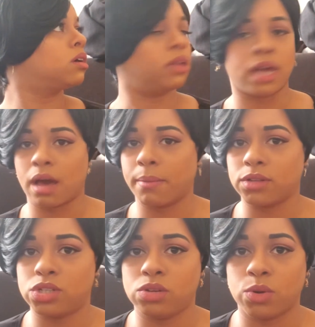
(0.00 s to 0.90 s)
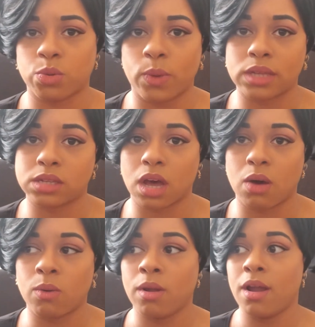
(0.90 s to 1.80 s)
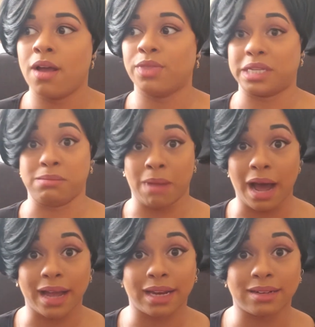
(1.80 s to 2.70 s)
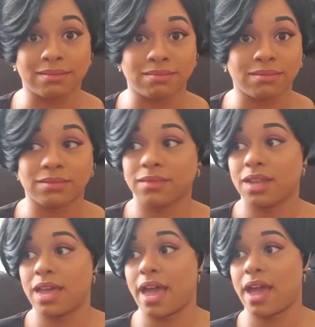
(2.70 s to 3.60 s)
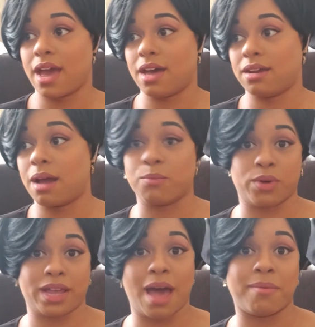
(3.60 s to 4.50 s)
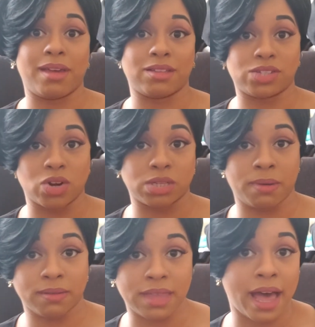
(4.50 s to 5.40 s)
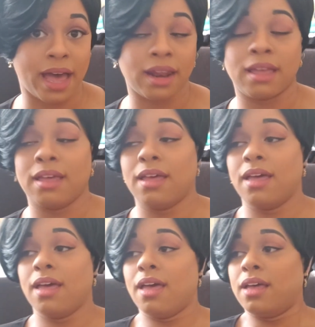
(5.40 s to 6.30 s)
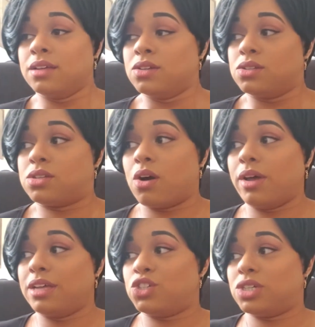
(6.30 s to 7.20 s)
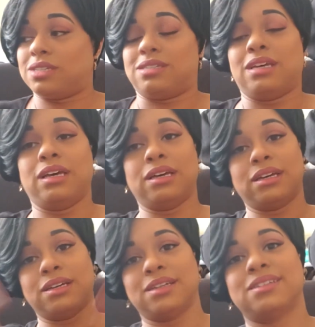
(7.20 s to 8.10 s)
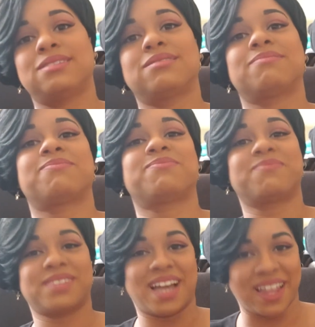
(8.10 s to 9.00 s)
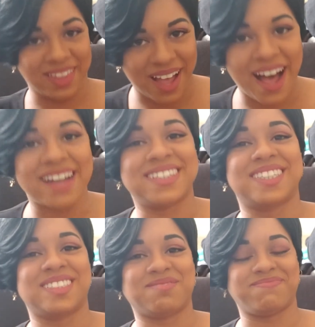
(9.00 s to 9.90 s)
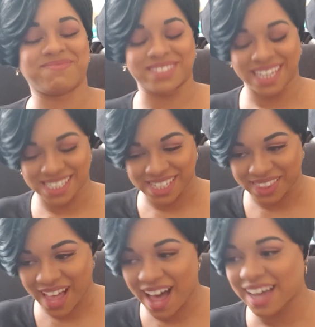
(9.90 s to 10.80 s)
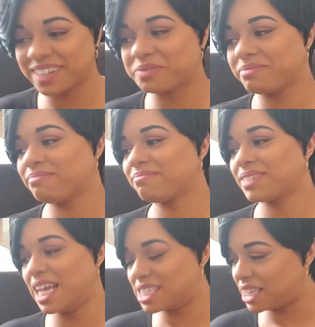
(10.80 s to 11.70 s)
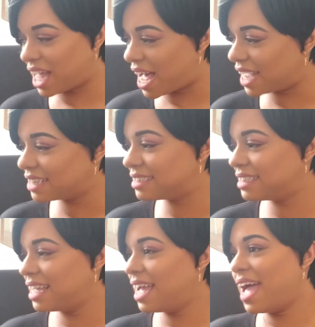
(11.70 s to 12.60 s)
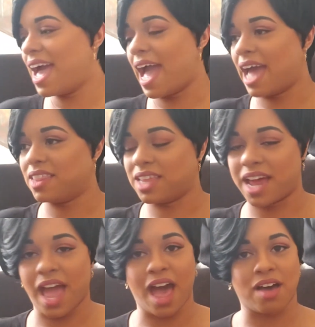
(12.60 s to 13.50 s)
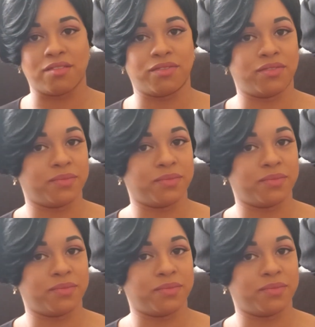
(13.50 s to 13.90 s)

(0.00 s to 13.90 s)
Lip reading: Yeah, about 2 or 3 weeks ago. That's mine. And I'm pretty happy and stoked about that. So it's just a lot. It's a lot. It's a lot. And then I have